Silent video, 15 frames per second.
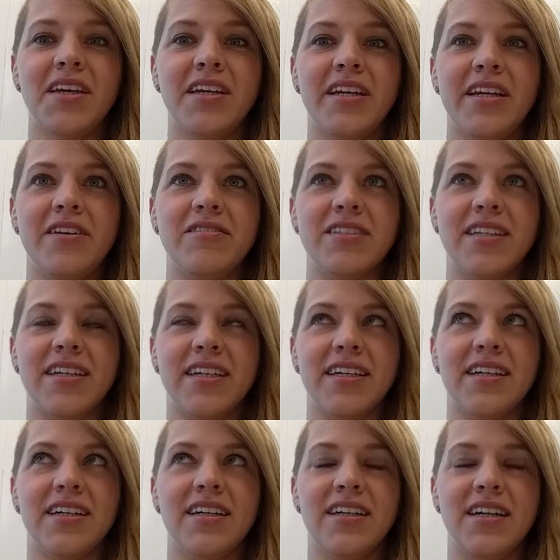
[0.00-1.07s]
And he was like,
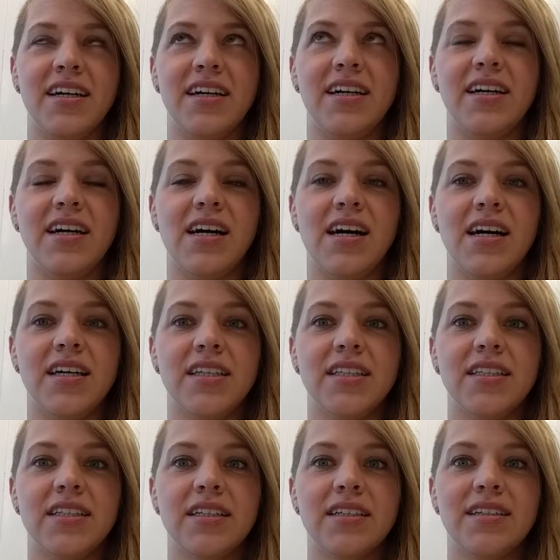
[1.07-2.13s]

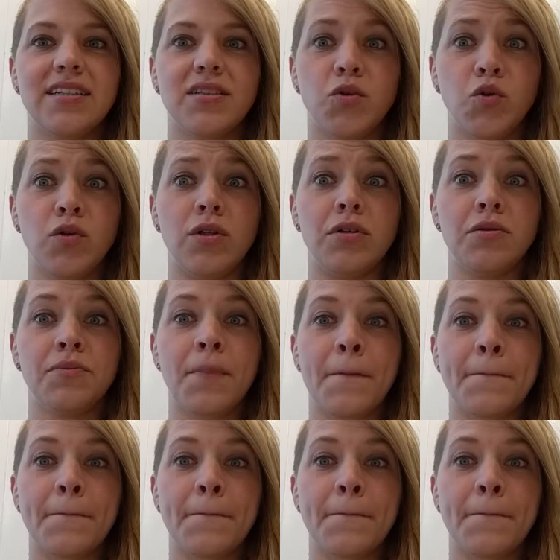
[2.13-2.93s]
cool.